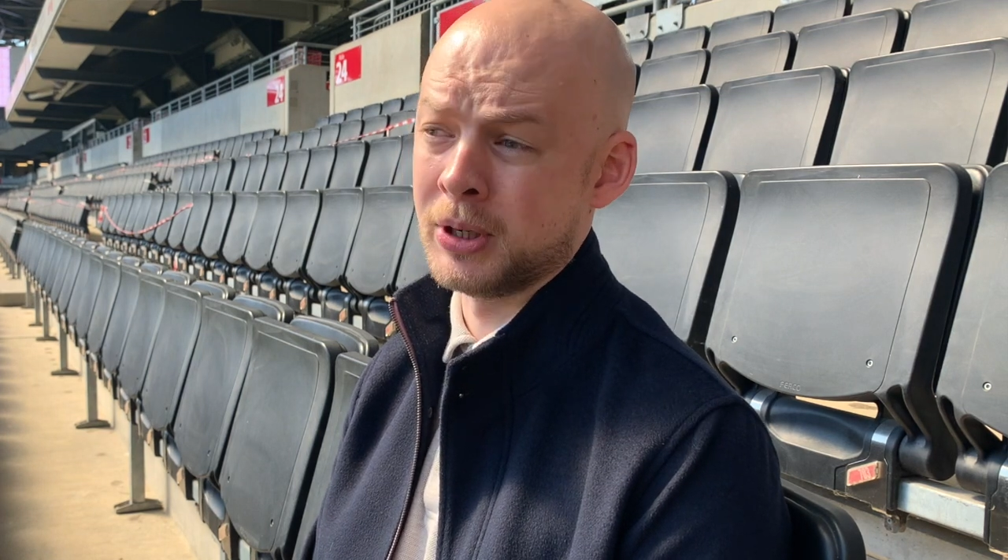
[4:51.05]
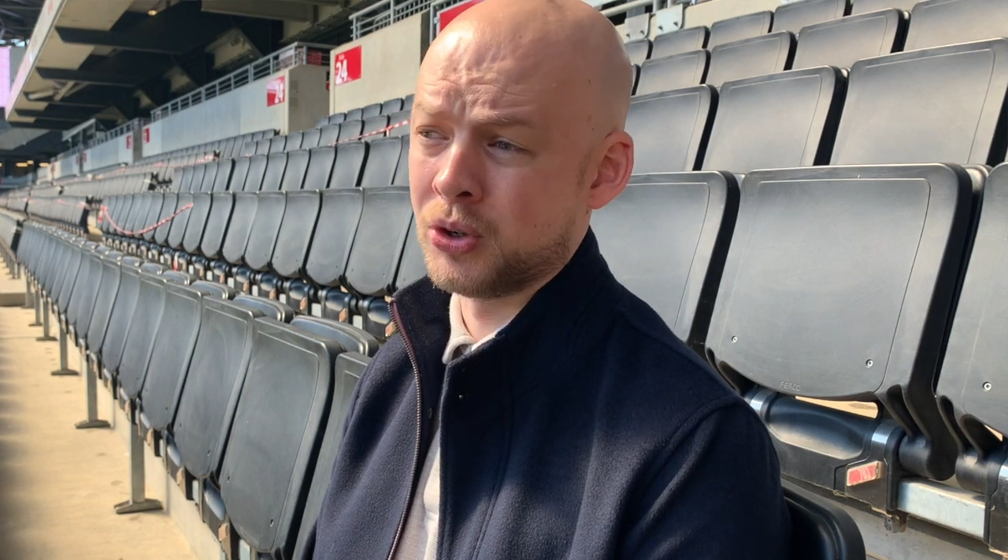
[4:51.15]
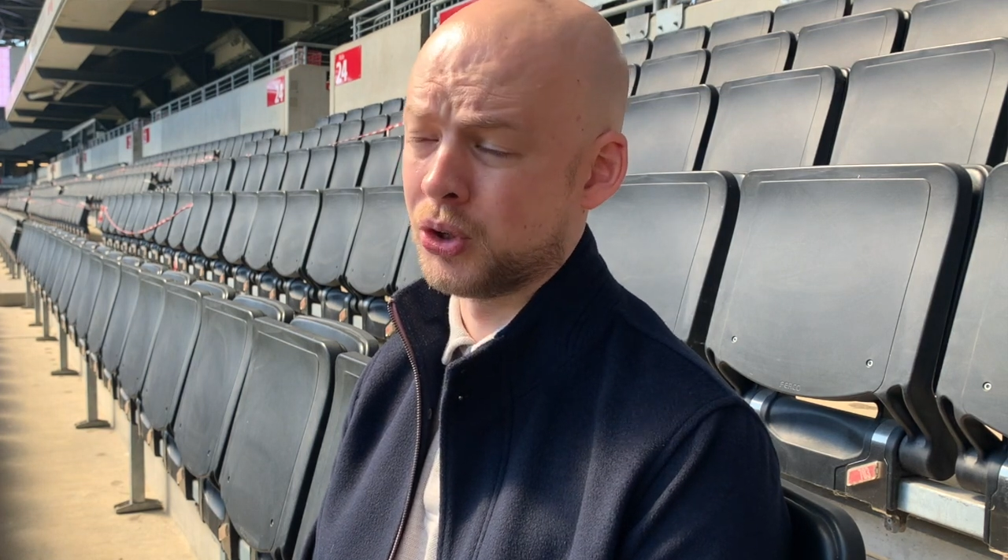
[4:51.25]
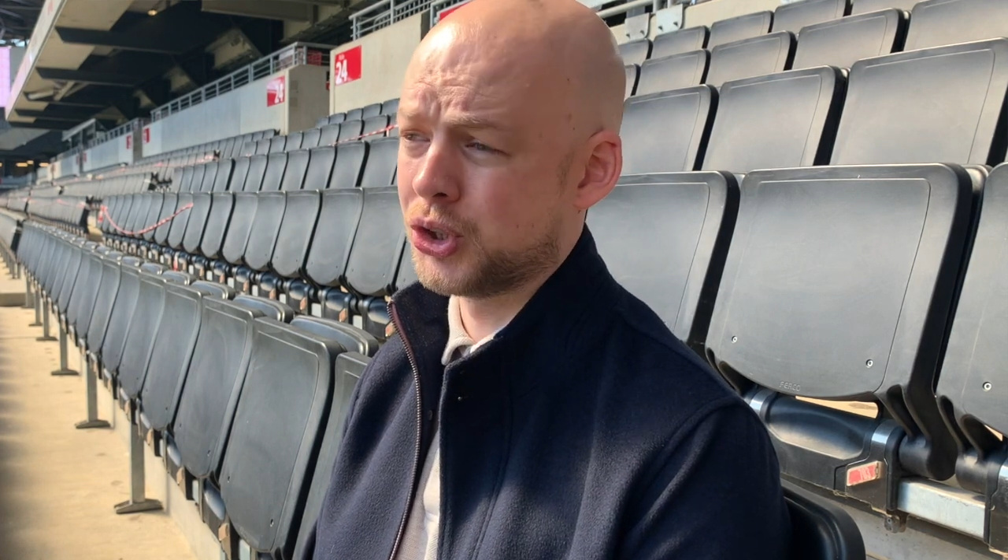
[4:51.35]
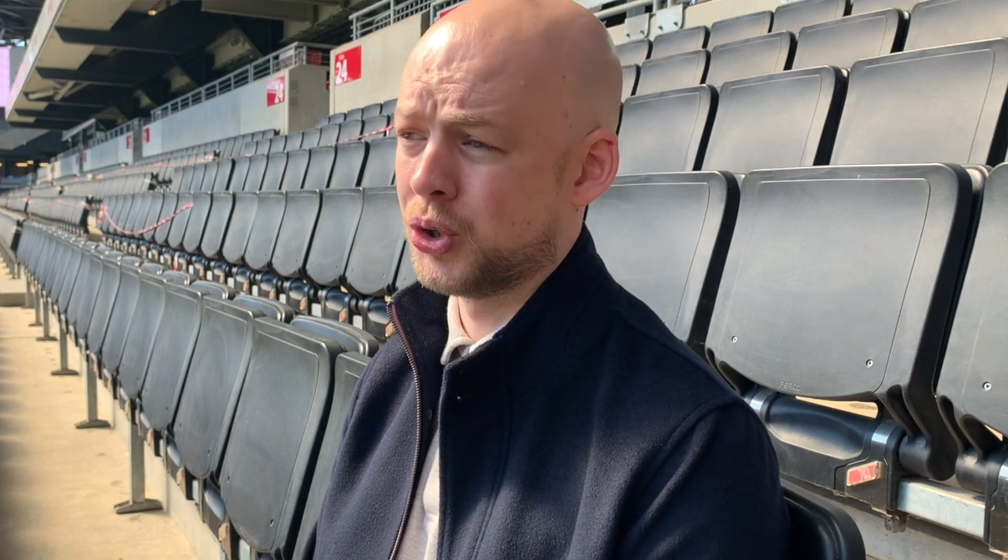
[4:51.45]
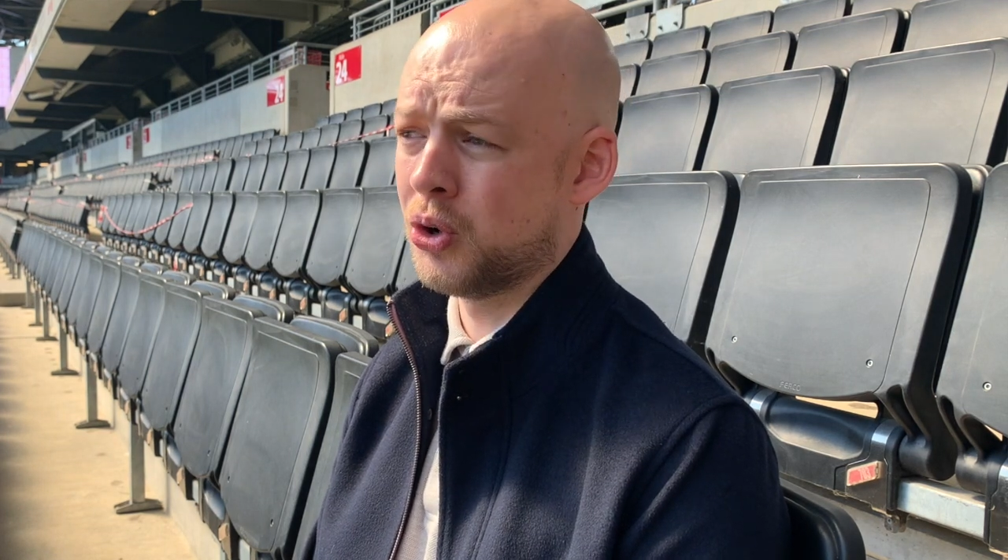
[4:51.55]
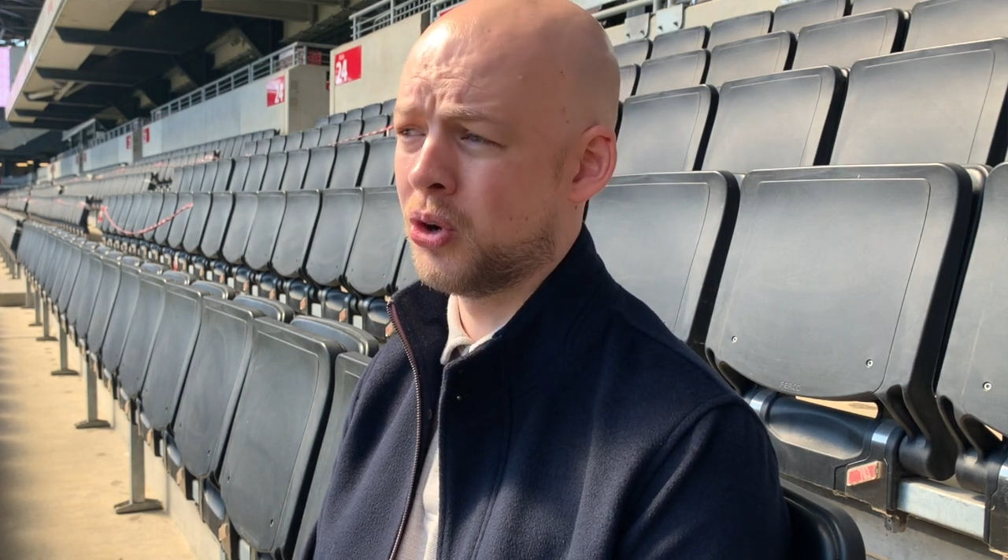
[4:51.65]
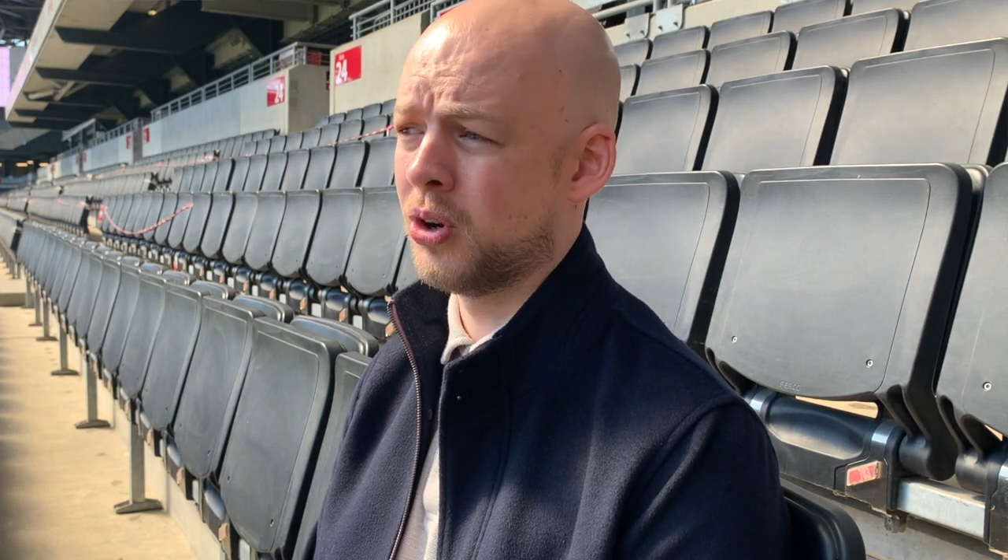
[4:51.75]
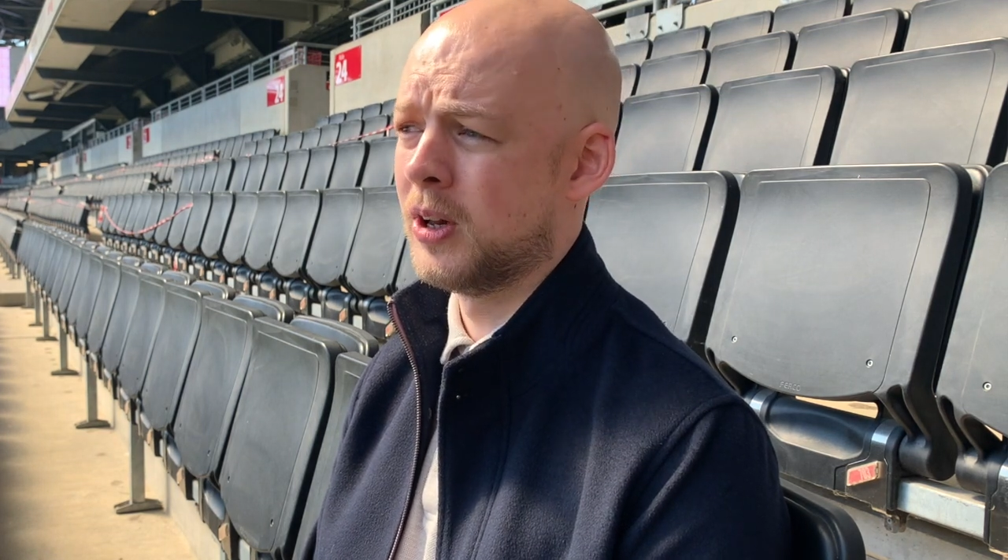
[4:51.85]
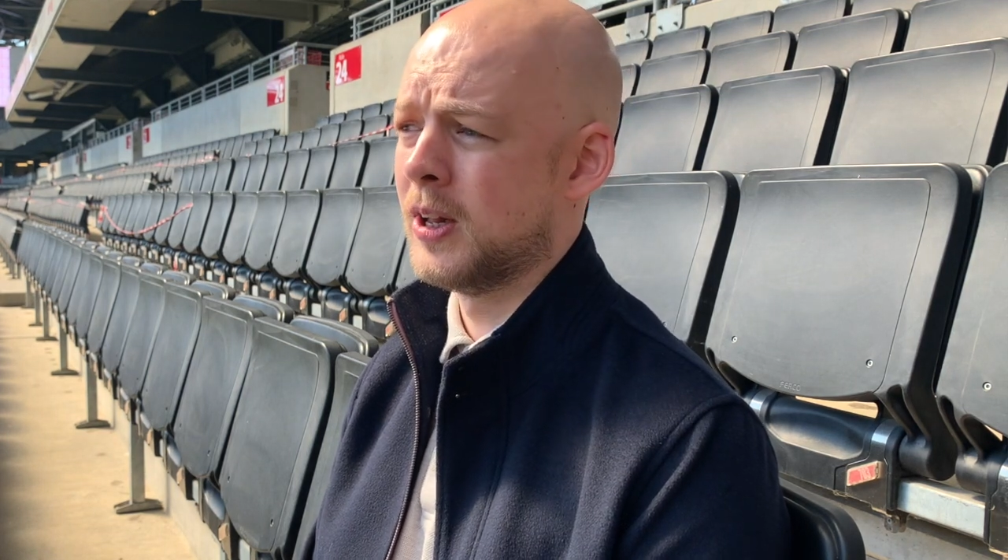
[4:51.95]
had been cut
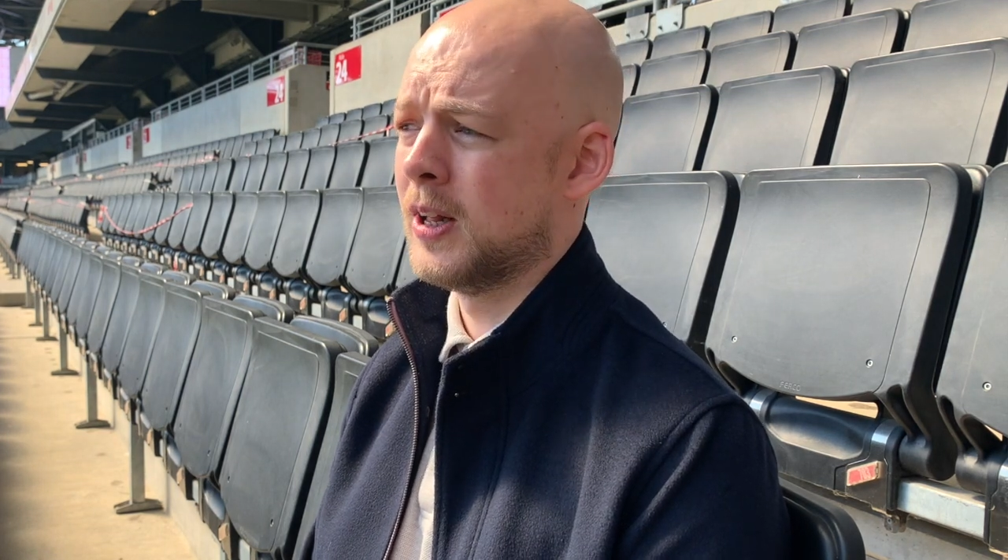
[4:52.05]
short,